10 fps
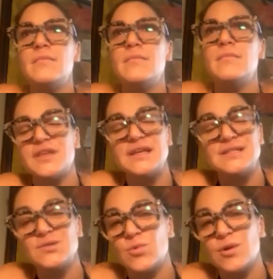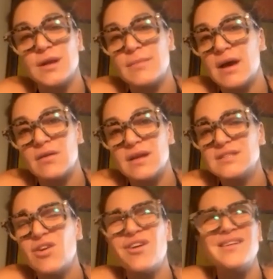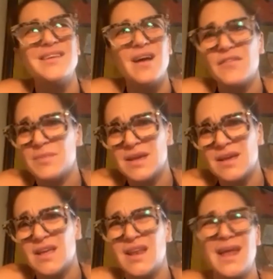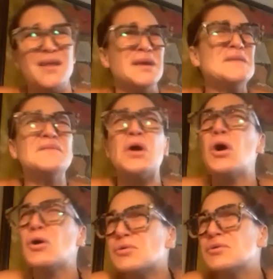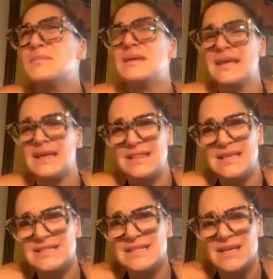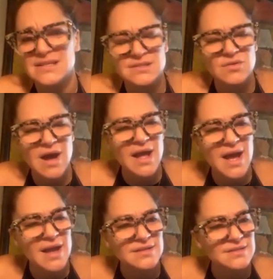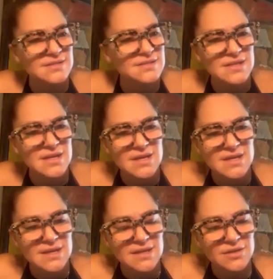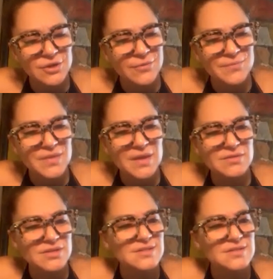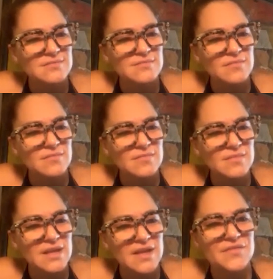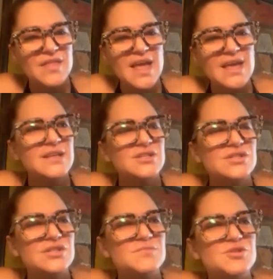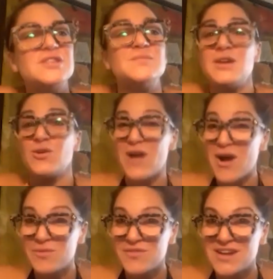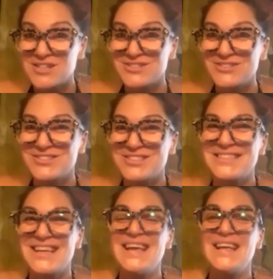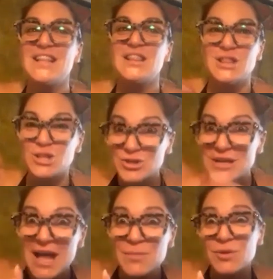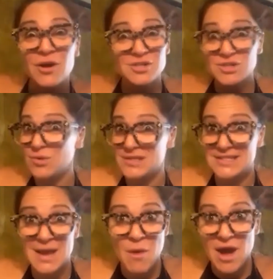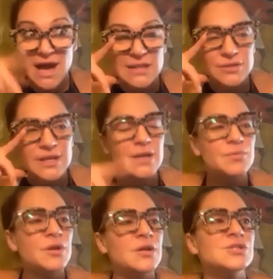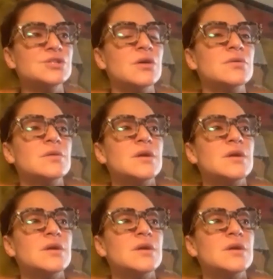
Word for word: other things to worry about. It's hard enough being a kid and even harder to be a kid these days. So I, I just, you know, it just, if they can just be around professionals, learn how to put on a show the same way I learned how to put on a show,